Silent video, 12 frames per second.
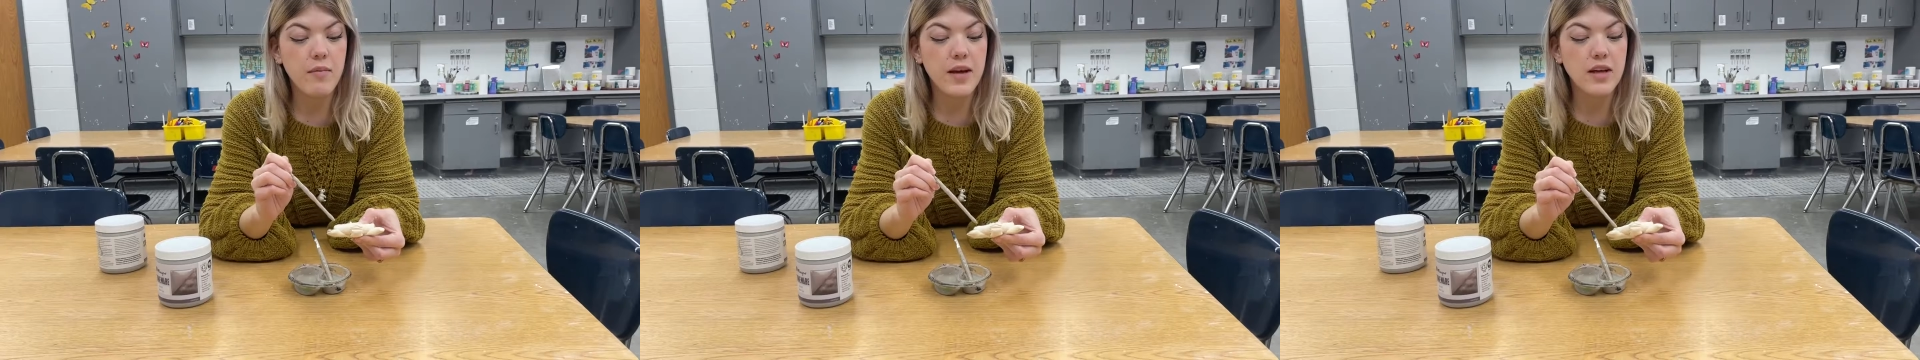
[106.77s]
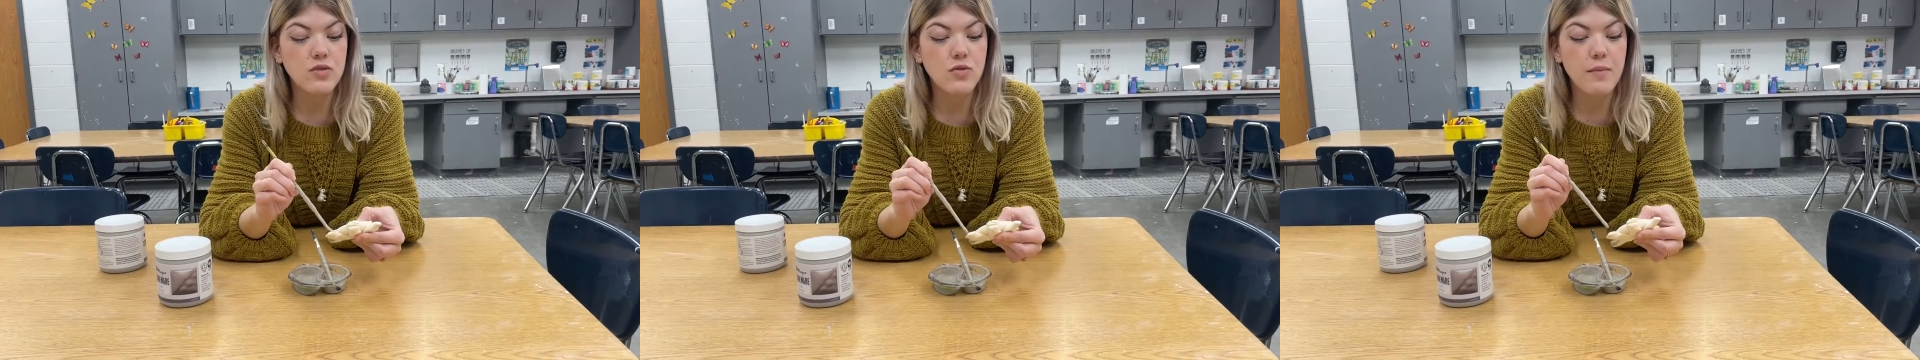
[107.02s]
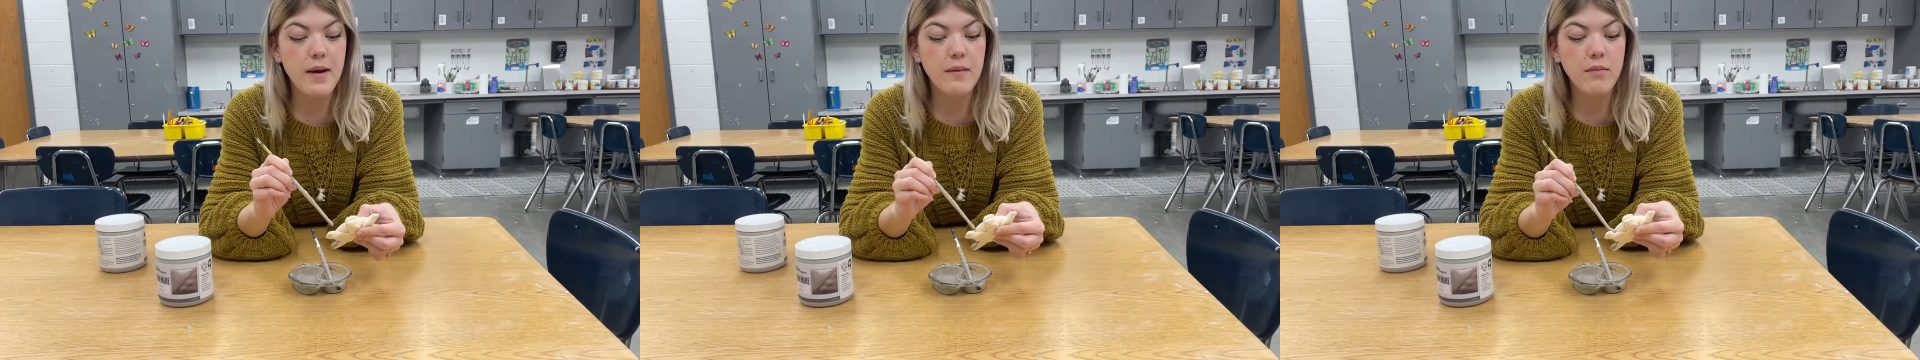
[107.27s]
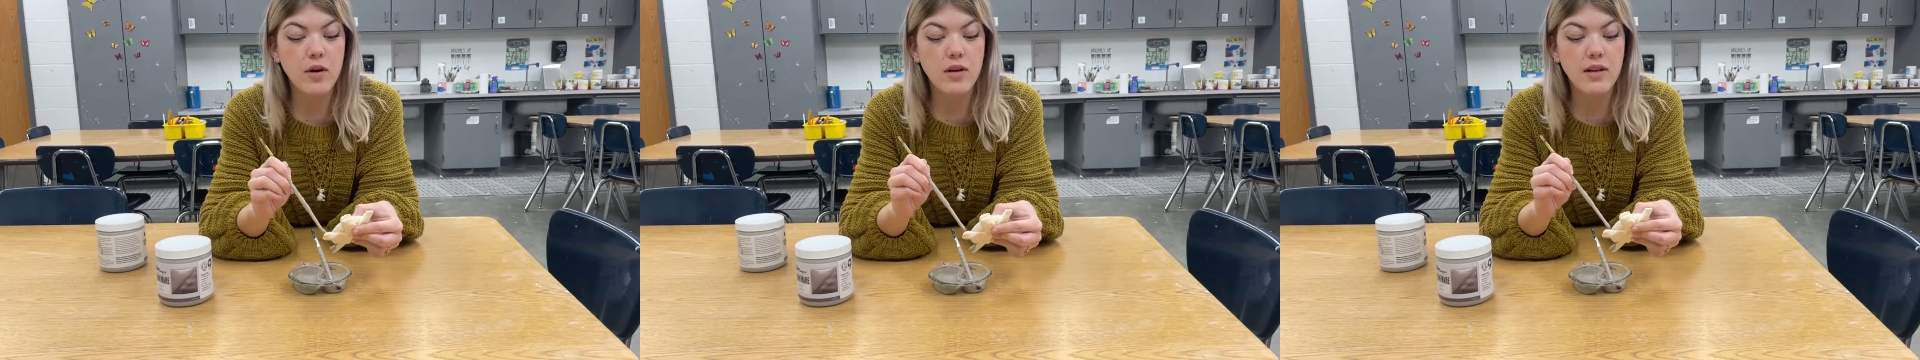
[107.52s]
because
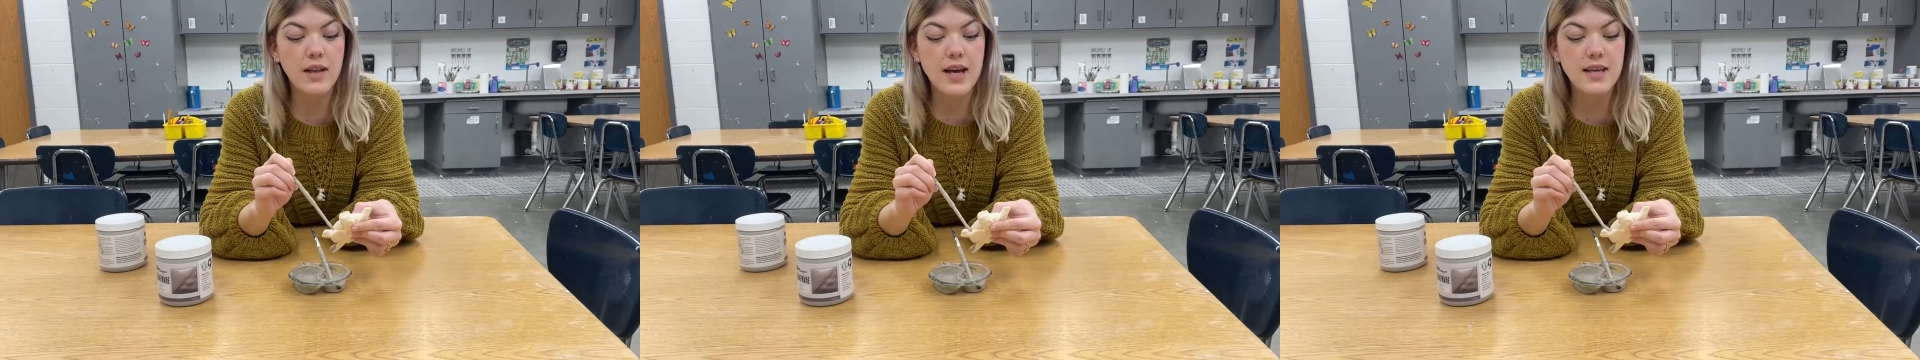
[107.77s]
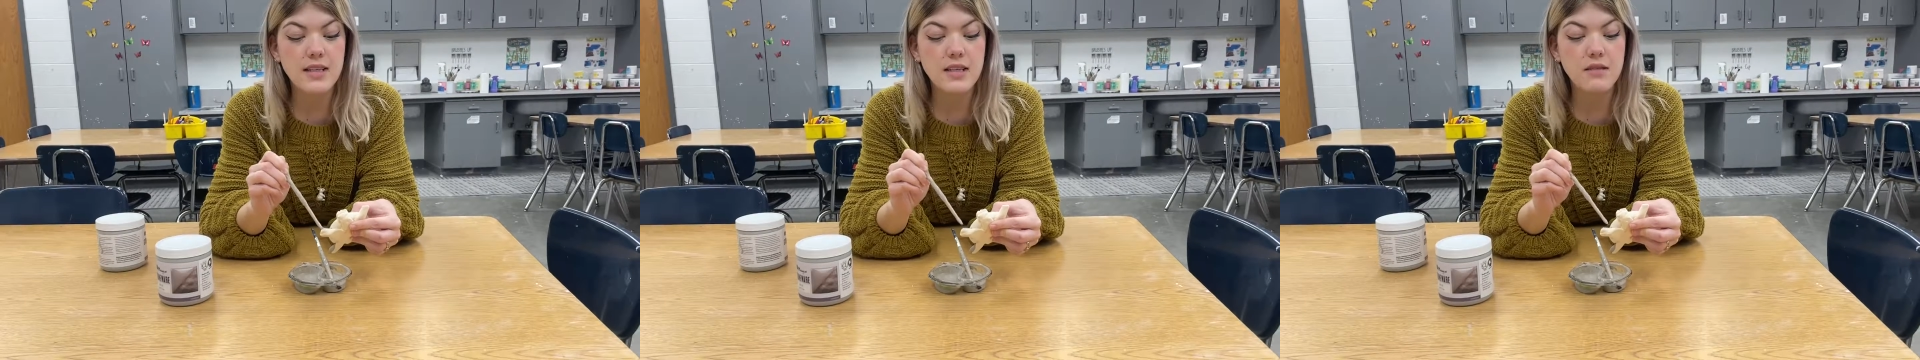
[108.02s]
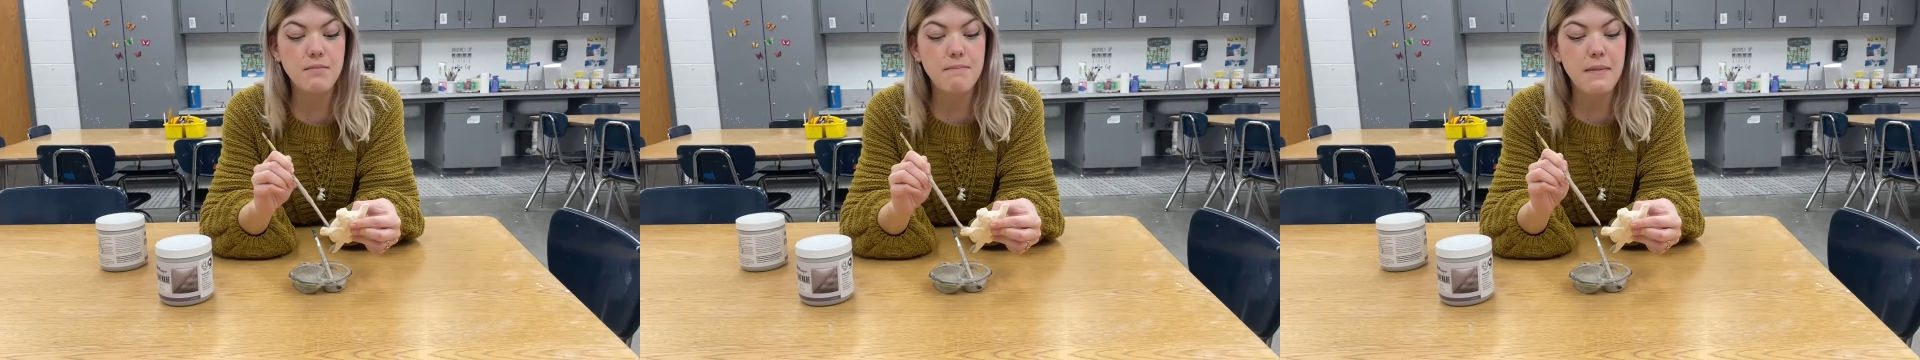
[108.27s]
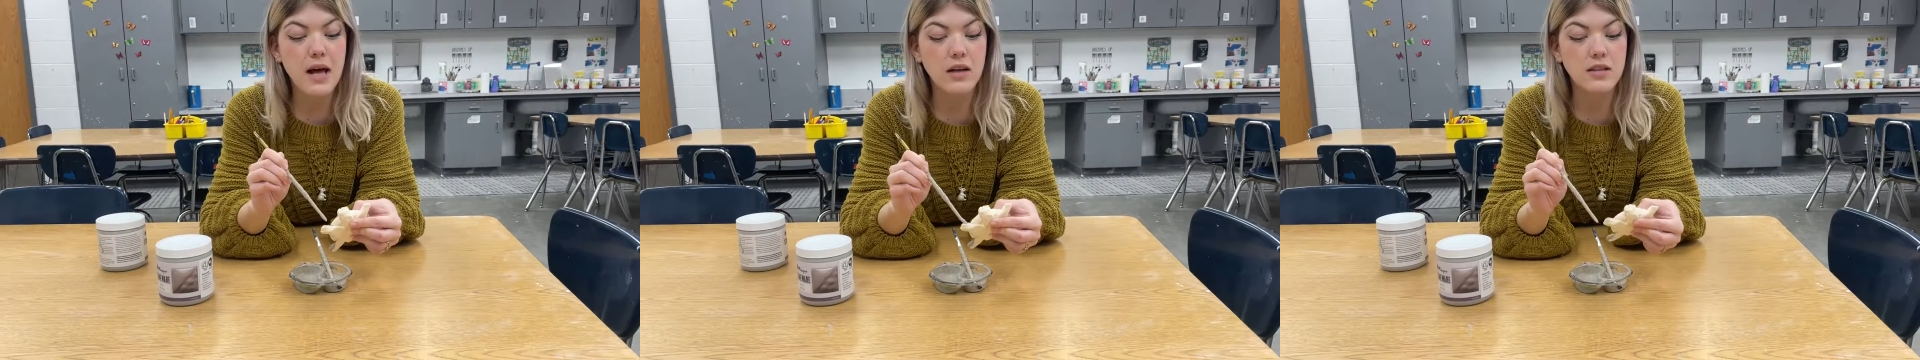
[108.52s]
remember, glazes
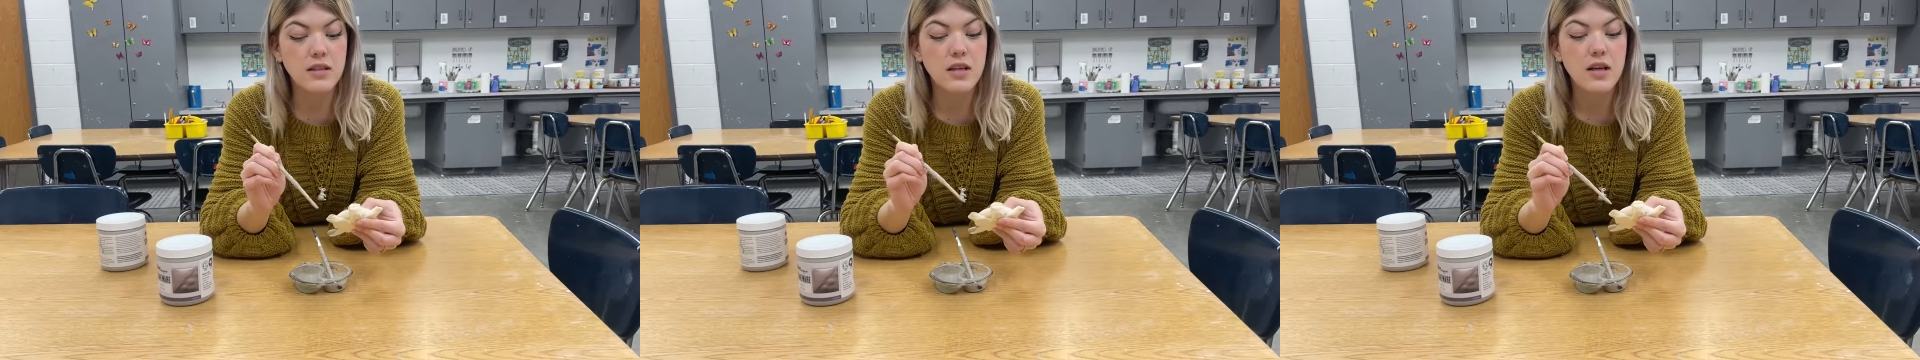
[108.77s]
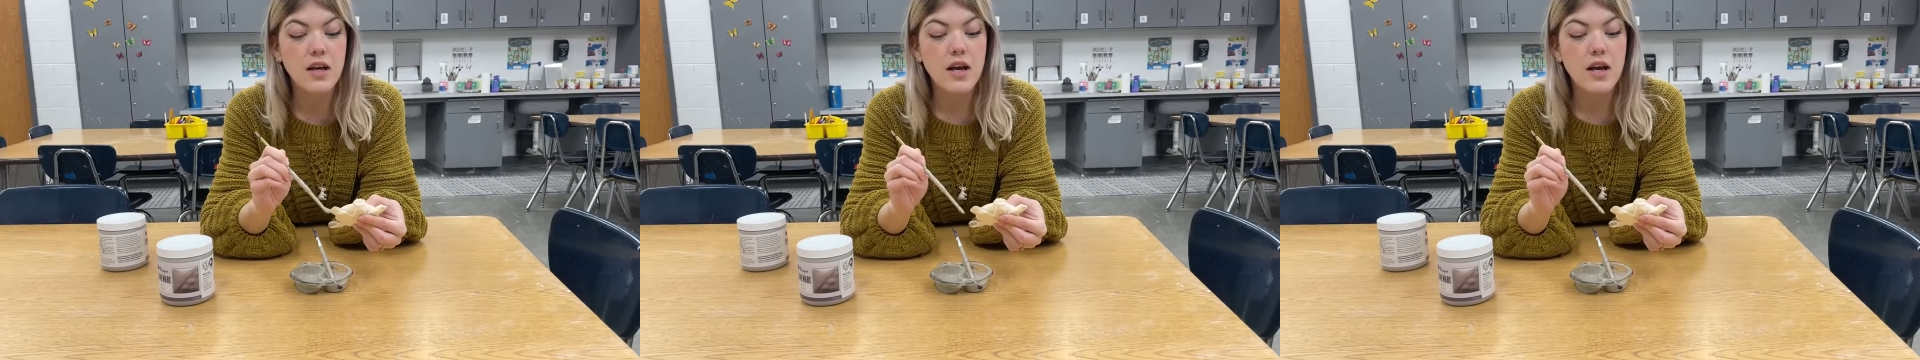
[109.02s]
melt